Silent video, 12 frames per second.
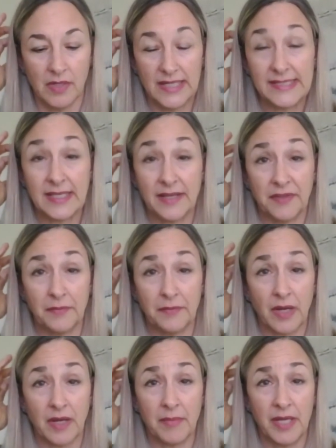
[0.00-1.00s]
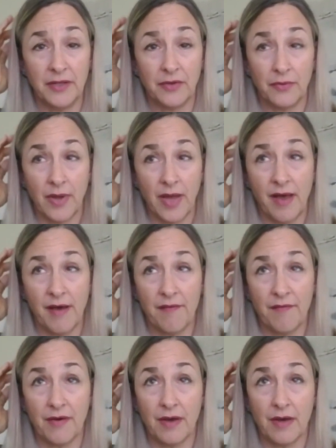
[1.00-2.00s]
I definitely recommend you
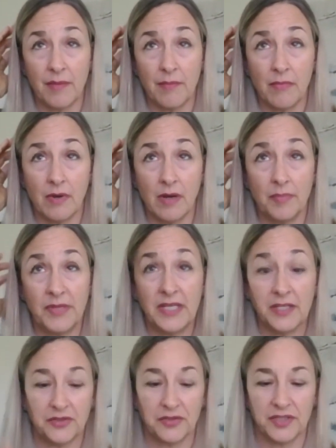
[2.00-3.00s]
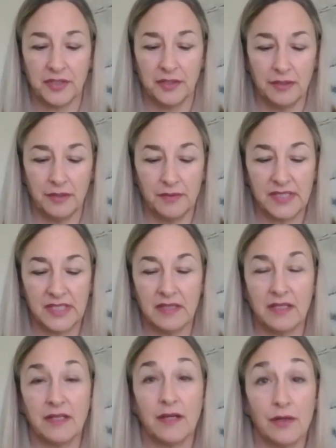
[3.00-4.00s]
have a pediatrician who is
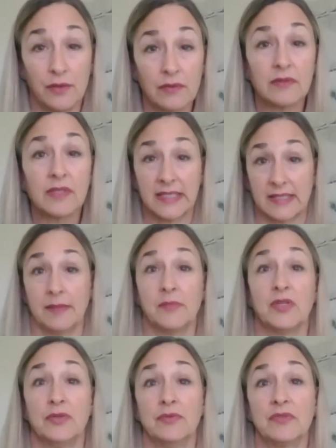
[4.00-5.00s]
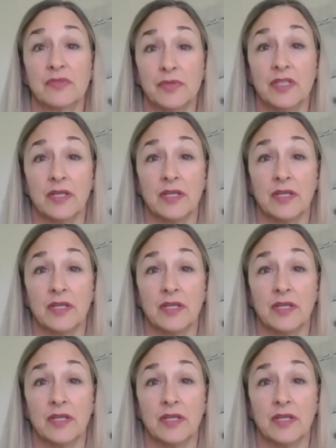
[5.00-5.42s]
in the know, like someone who's going